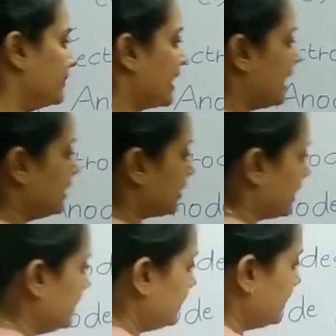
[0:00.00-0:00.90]
I will
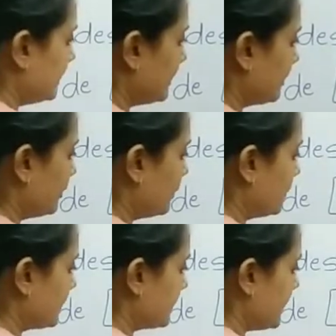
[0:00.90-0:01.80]
write here
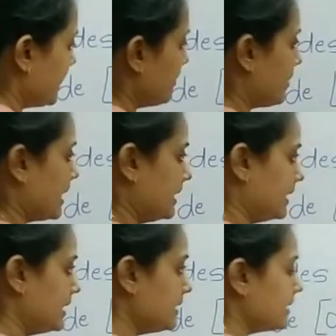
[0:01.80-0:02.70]
2 Cl
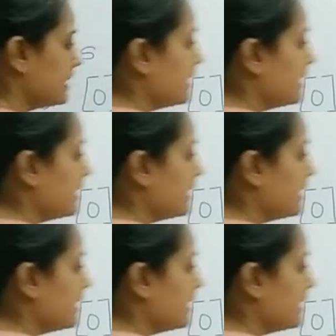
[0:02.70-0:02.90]
minus